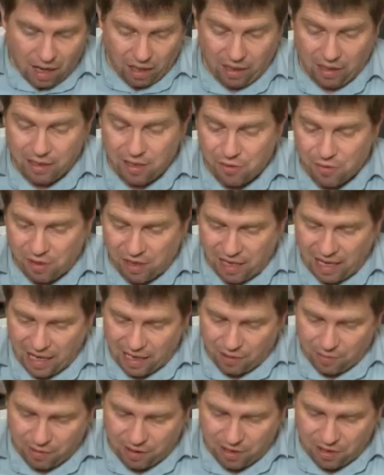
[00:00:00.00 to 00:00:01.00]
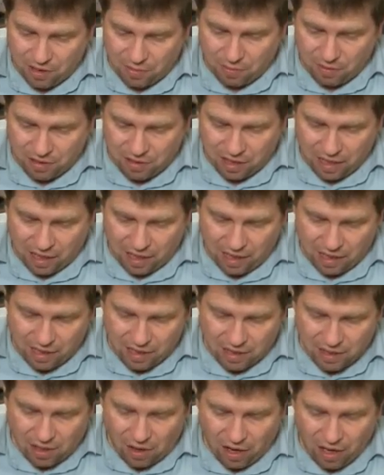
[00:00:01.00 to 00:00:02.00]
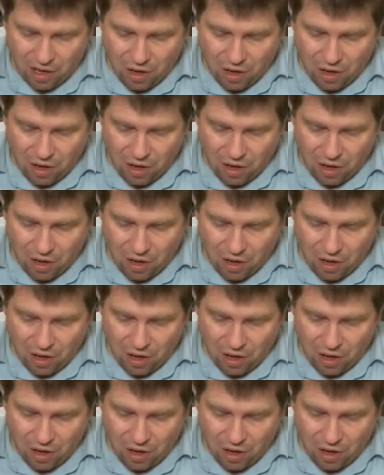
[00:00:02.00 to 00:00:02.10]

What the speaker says: a literary language which has